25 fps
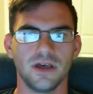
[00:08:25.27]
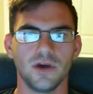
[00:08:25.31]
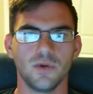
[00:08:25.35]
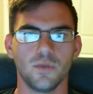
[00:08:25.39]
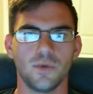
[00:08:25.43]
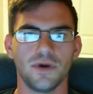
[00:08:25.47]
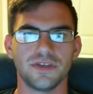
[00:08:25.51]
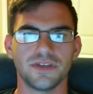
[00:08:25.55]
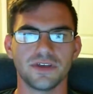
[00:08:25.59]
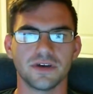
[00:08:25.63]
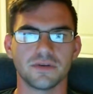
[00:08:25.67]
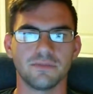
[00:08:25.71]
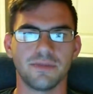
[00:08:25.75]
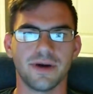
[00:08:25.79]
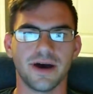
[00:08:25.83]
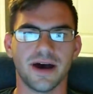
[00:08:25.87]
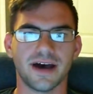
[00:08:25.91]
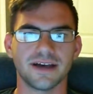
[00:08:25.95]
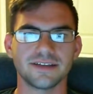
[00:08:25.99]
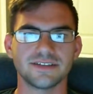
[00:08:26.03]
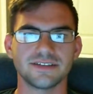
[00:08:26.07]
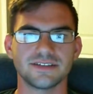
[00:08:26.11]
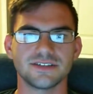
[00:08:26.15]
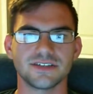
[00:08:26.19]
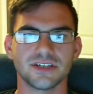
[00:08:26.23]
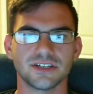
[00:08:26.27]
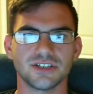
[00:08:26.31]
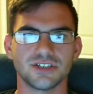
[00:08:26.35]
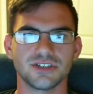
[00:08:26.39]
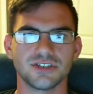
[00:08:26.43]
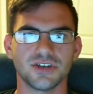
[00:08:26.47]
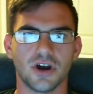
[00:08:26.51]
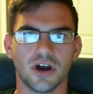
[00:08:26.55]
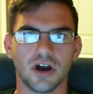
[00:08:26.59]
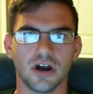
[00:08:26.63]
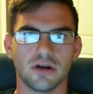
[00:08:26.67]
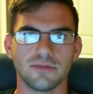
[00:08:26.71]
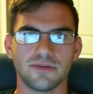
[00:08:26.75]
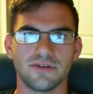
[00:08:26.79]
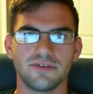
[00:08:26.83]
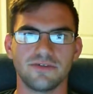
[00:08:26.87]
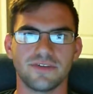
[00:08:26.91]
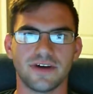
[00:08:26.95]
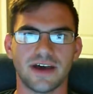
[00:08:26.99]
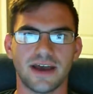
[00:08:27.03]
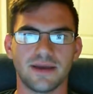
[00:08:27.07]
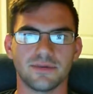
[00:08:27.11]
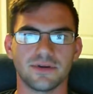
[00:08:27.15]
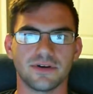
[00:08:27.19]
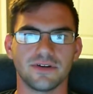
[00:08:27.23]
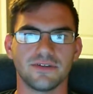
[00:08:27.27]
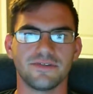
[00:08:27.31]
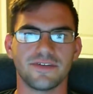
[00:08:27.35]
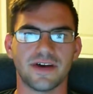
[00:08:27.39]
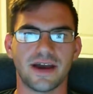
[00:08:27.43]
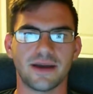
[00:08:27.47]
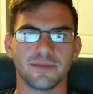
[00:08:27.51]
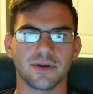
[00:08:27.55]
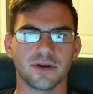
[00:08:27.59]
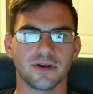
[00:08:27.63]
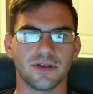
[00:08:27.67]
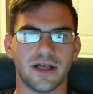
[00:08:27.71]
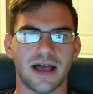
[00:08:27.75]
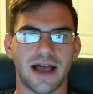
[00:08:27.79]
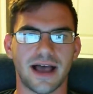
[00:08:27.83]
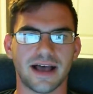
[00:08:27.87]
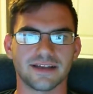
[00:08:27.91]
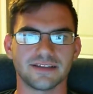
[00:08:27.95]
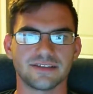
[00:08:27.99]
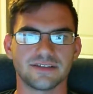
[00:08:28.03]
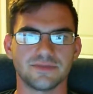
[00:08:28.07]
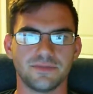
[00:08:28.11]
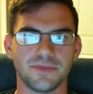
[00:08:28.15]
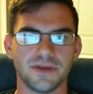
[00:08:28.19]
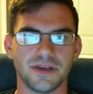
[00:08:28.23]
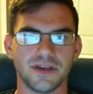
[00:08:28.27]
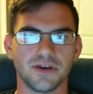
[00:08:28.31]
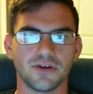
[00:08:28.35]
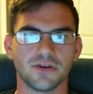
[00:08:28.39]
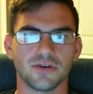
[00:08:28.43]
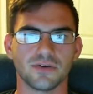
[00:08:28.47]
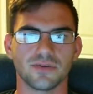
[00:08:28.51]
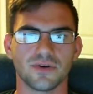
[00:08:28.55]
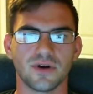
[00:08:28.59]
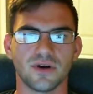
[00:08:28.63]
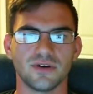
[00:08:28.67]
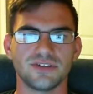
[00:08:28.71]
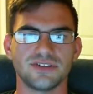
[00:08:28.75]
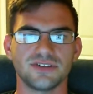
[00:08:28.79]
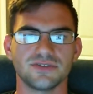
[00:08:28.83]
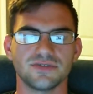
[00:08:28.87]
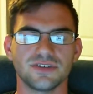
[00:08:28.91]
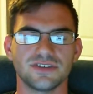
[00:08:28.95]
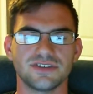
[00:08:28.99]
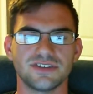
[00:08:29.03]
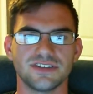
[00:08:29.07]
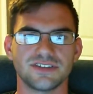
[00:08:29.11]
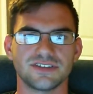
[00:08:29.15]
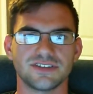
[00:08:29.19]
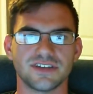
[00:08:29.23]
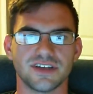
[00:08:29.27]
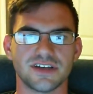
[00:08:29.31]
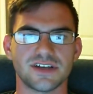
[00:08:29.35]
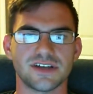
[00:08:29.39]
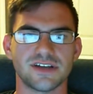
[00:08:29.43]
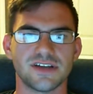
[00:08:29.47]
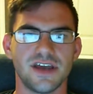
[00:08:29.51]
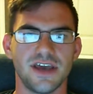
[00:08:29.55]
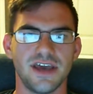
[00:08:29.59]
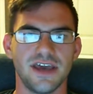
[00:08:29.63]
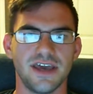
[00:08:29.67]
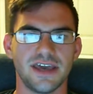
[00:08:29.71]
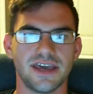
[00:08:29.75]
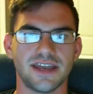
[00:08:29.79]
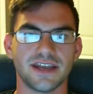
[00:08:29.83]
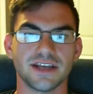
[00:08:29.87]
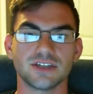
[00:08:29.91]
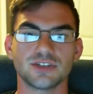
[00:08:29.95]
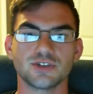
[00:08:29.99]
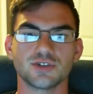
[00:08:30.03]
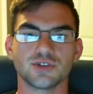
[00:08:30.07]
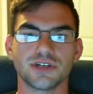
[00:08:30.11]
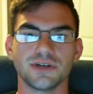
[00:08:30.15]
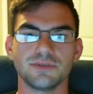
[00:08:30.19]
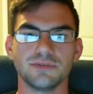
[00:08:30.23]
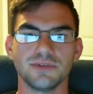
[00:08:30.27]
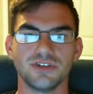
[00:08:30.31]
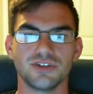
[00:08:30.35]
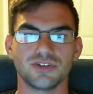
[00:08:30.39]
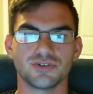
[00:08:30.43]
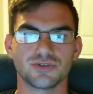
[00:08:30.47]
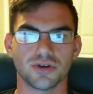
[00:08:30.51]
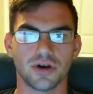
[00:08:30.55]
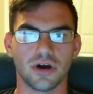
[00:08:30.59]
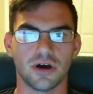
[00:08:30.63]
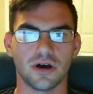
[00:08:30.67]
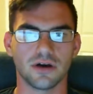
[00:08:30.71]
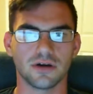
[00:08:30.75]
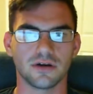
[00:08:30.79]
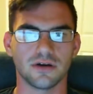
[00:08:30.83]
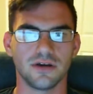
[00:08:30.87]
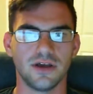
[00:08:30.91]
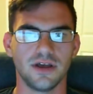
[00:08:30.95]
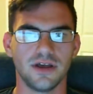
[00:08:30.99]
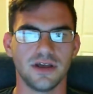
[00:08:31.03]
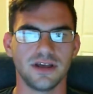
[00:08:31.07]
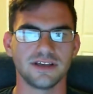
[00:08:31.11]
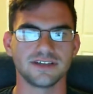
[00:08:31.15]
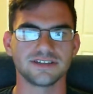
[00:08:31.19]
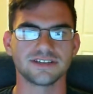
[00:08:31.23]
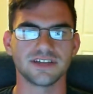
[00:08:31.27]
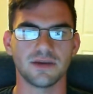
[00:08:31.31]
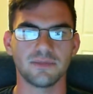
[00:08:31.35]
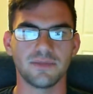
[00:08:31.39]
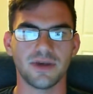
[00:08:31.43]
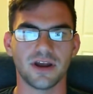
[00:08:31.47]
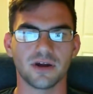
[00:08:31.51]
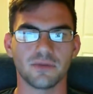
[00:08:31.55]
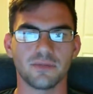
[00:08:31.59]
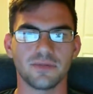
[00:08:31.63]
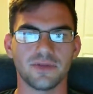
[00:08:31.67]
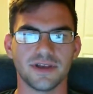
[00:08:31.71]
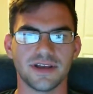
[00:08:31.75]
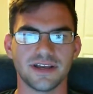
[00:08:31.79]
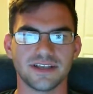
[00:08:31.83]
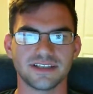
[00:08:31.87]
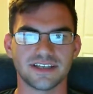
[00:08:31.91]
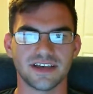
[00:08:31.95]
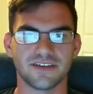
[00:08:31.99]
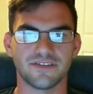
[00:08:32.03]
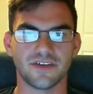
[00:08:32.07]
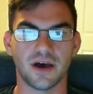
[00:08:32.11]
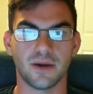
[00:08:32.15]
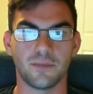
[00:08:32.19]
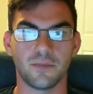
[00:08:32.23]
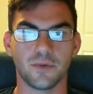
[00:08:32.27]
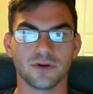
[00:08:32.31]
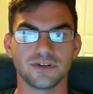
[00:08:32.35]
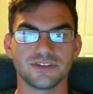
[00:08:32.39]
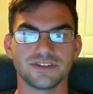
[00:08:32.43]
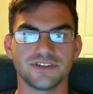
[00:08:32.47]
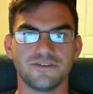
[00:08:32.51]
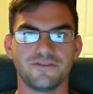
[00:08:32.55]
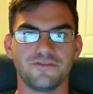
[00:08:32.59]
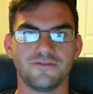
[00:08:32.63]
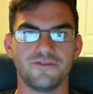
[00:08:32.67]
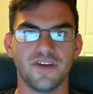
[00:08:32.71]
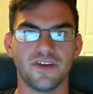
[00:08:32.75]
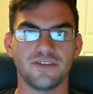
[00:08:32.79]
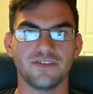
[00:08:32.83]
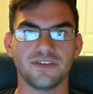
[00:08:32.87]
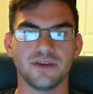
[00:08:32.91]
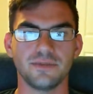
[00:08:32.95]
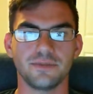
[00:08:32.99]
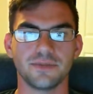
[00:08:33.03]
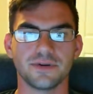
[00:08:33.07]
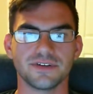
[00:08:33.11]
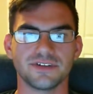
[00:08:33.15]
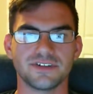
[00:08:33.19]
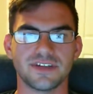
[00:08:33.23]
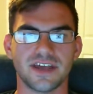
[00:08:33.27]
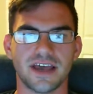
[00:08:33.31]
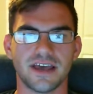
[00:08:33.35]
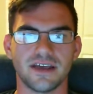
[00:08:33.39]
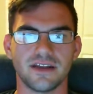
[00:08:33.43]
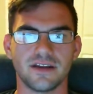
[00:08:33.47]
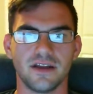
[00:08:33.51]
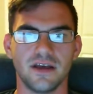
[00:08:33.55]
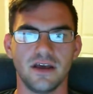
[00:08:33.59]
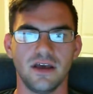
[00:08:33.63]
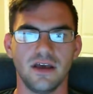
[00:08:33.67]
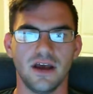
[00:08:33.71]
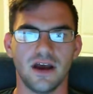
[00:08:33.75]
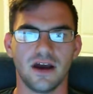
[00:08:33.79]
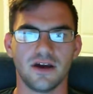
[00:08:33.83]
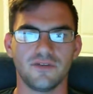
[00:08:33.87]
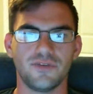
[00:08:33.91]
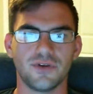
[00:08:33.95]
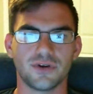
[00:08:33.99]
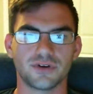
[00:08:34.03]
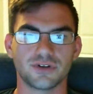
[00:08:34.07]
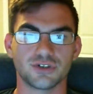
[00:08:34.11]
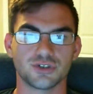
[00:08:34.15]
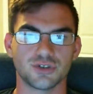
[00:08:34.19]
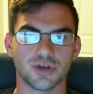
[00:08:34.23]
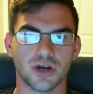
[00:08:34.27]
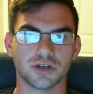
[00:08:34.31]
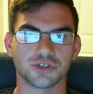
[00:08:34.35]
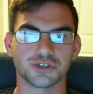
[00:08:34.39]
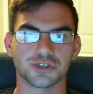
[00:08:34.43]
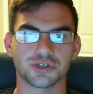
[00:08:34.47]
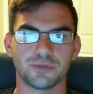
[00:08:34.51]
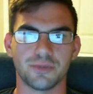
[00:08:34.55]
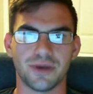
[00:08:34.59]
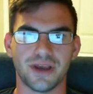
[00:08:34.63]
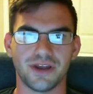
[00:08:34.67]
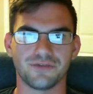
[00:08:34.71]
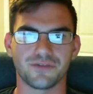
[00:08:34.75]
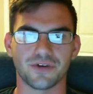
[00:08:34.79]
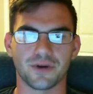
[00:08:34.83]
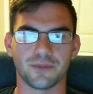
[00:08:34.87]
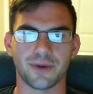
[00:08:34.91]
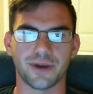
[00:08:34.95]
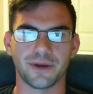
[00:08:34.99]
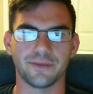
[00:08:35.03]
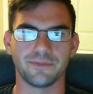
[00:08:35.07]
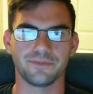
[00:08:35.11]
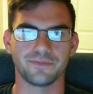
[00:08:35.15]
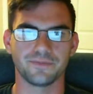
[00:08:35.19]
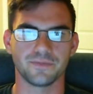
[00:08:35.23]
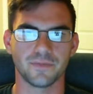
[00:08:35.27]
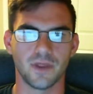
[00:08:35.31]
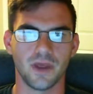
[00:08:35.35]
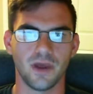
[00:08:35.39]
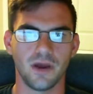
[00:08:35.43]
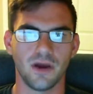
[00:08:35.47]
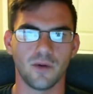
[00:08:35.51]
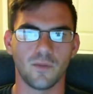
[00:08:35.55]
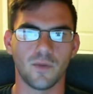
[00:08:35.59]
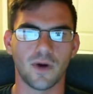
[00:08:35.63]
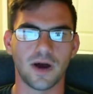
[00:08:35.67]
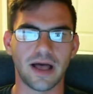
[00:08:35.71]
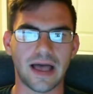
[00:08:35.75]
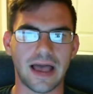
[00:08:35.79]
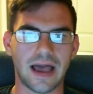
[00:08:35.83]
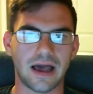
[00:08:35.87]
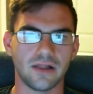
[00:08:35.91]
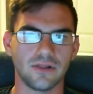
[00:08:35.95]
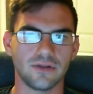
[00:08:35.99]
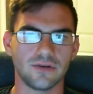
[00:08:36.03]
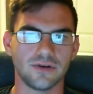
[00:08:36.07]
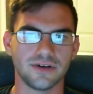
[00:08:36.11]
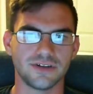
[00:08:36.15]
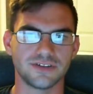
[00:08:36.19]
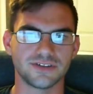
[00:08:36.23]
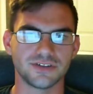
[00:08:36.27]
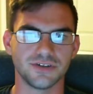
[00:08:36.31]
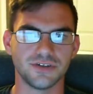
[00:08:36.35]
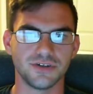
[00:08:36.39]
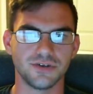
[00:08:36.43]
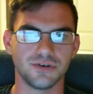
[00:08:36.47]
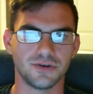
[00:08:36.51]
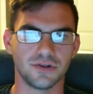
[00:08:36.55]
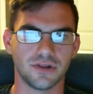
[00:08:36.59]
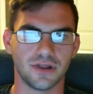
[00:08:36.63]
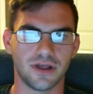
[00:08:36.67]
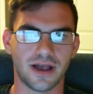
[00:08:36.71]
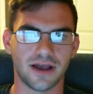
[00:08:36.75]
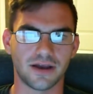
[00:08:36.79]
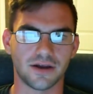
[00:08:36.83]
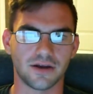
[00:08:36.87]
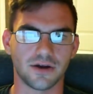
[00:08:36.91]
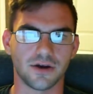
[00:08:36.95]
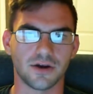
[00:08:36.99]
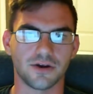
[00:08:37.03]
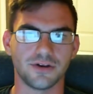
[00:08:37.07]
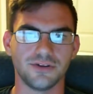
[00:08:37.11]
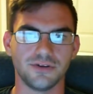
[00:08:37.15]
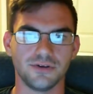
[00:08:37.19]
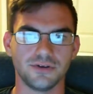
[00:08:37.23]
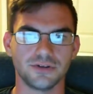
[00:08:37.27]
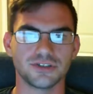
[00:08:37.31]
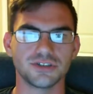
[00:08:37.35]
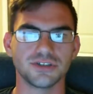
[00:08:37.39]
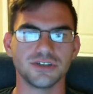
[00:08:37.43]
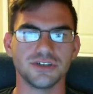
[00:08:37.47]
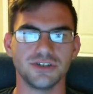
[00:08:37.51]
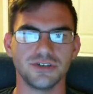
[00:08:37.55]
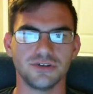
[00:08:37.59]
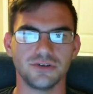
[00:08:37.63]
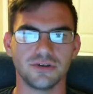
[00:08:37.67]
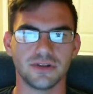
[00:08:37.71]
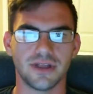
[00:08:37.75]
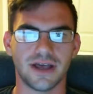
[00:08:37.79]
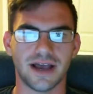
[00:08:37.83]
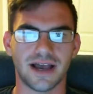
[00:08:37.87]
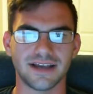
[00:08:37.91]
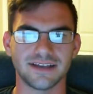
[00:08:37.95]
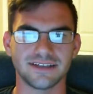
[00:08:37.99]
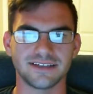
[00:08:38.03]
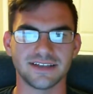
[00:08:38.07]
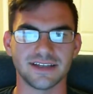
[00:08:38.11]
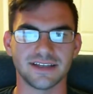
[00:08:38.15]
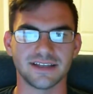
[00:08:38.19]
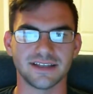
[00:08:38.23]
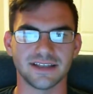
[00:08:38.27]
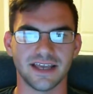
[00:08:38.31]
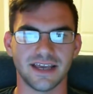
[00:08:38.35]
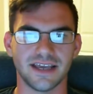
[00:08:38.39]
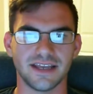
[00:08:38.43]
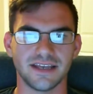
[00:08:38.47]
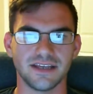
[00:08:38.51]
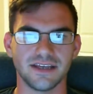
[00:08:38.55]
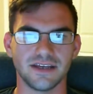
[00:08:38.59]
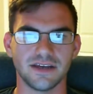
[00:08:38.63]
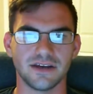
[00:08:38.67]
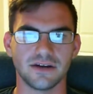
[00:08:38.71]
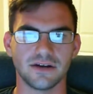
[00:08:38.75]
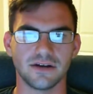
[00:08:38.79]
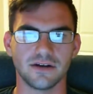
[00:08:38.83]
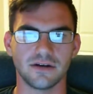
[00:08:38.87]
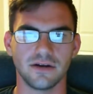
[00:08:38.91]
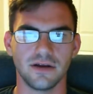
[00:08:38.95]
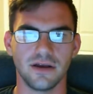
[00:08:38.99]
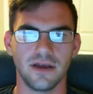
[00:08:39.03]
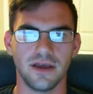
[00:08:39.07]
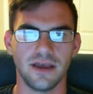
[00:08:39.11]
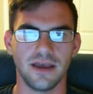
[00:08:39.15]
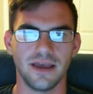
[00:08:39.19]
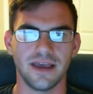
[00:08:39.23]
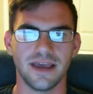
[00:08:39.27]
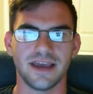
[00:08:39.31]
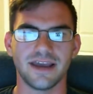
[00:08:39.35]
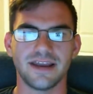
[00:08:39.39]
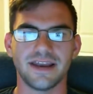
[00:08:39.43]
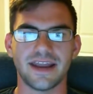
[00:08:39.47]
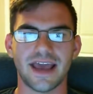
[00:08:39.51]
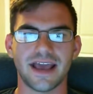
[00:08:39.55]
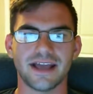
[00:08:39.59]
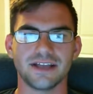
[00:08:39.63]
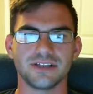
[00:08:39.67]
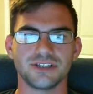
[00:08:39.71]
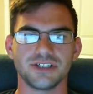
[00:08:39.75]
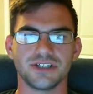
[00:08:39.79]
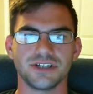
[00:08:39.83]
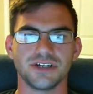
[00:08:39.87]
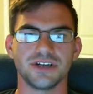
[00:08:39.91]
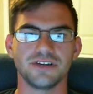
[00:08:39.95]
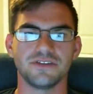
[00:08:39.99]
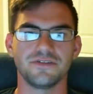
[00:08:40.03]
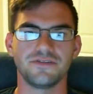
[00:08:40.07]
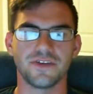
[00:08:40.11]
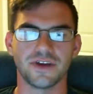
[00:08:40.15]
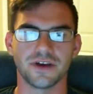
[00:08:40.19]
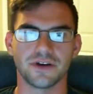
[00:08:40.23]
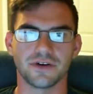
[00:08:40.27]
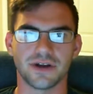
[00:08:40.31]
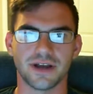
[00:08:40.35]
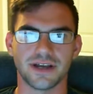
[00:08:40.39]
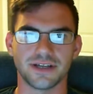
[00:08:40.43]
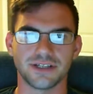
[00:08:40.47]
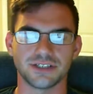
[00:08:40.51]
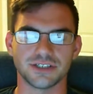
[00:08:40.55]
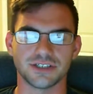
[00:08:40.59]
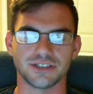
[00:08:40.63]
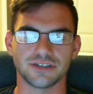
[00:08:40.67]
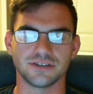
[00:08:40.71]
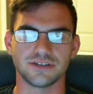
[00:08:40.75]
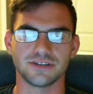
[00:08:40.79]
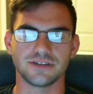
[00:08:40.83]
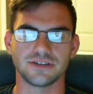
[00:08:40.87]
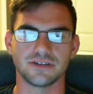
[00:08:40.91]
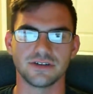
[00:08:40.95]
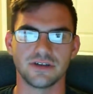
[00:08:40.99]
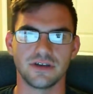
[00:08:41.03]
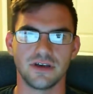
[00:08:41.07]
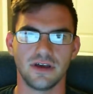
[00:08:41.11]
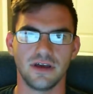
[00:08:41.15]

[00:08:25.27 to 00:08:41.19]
With composites such as carbon fiber and fiberglass being corrosive resistant and extremely strong, some airplanes have upwards of 50% of their structure made from it, while alloys are usually utilized in landing gear and engine configurations.